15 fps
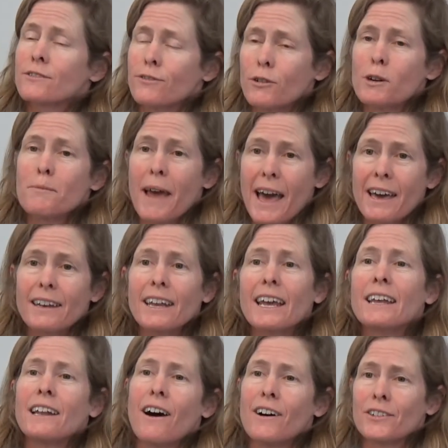format
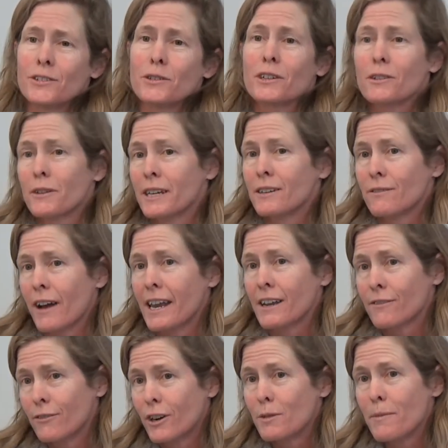and also a creative
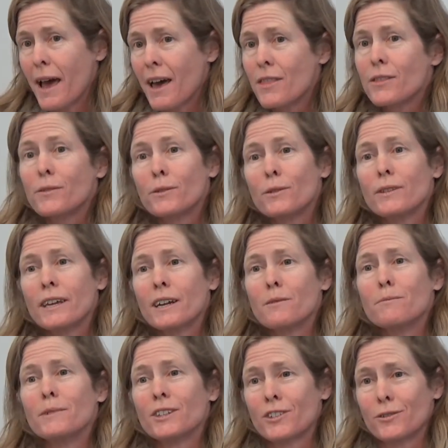writing format through their
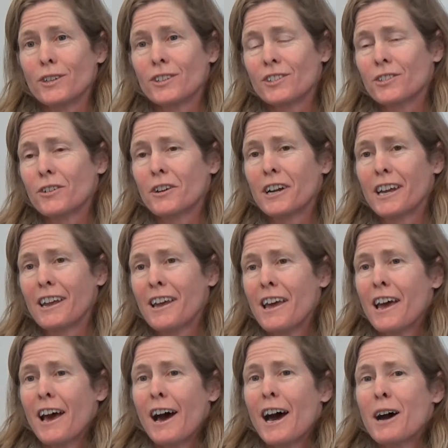mystery story,
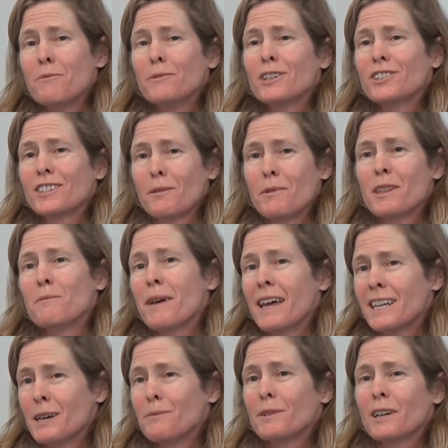which some of them
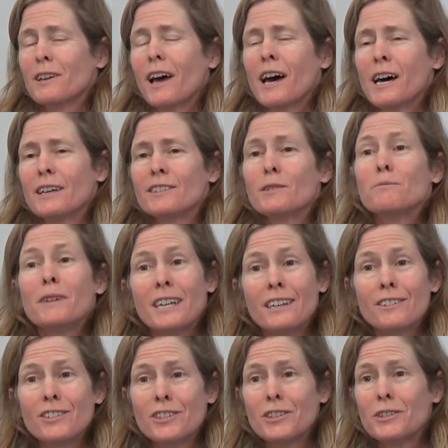end up
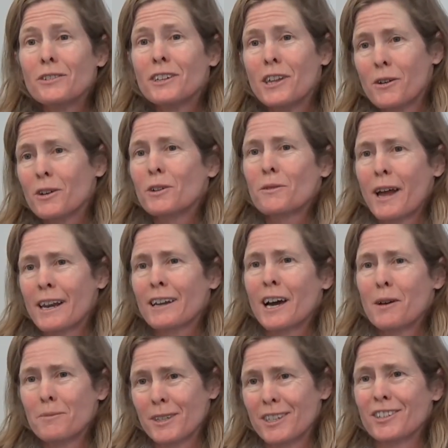submitting to a local writing
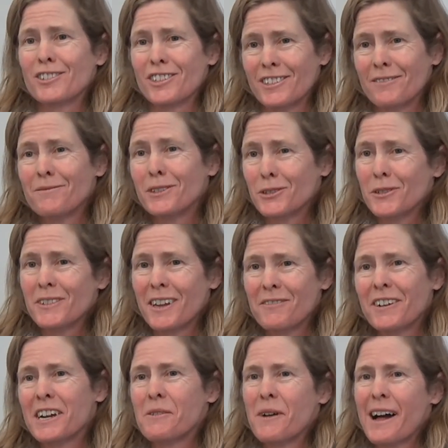competition, which we've done
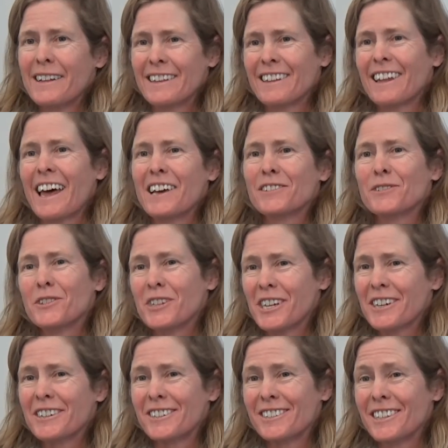very well in the last few
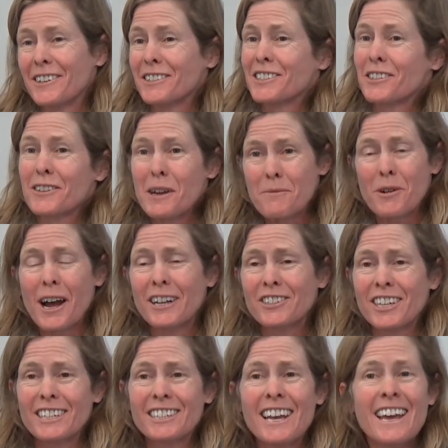years. So it's a great
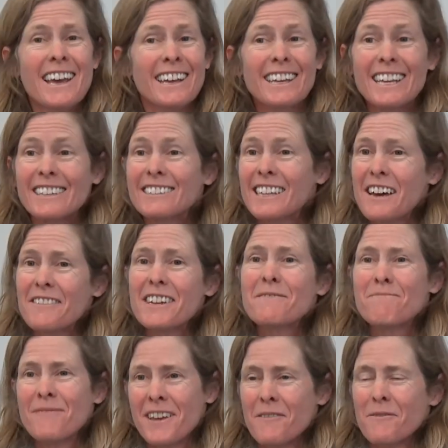project. Kids love
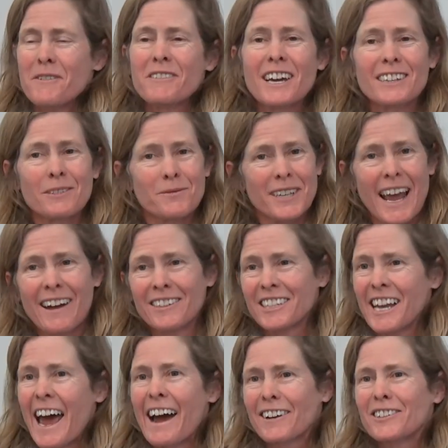it. We've got some talented
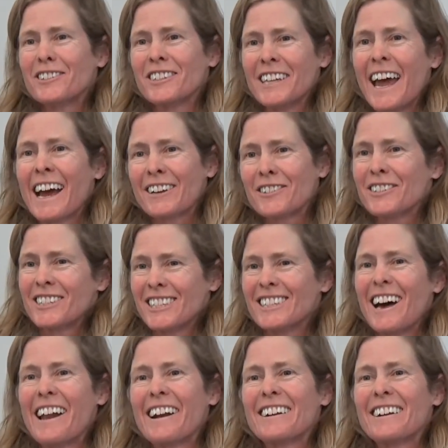actors and actresses on